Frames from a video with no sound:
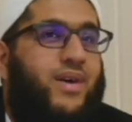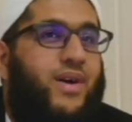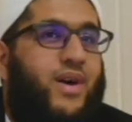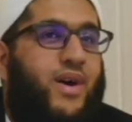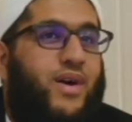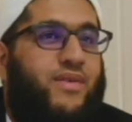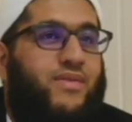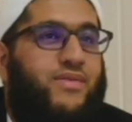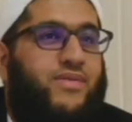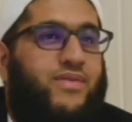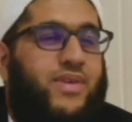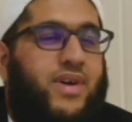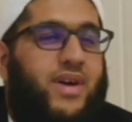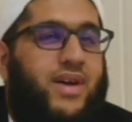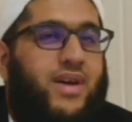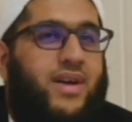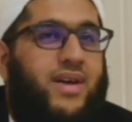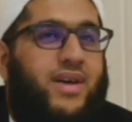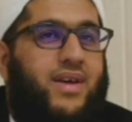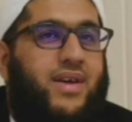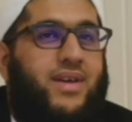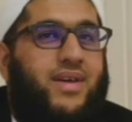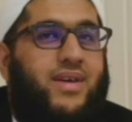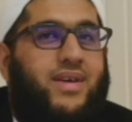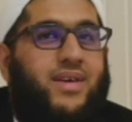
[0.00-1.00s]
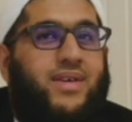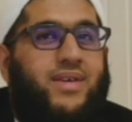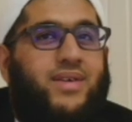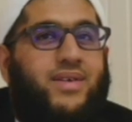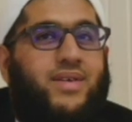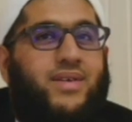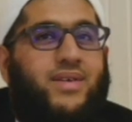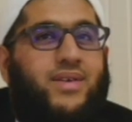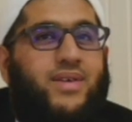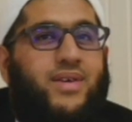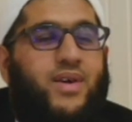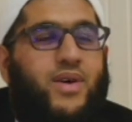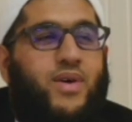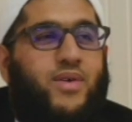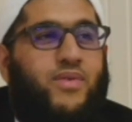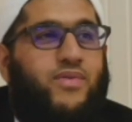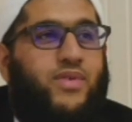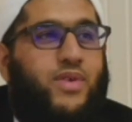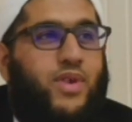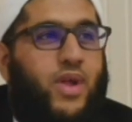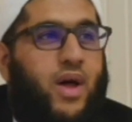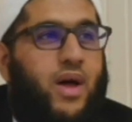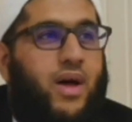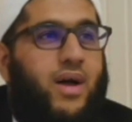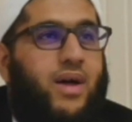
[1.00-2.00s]
of
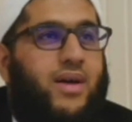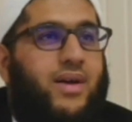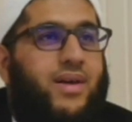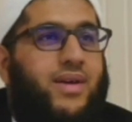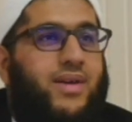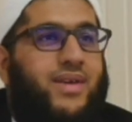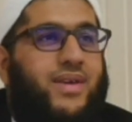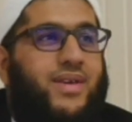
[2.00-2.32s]
law.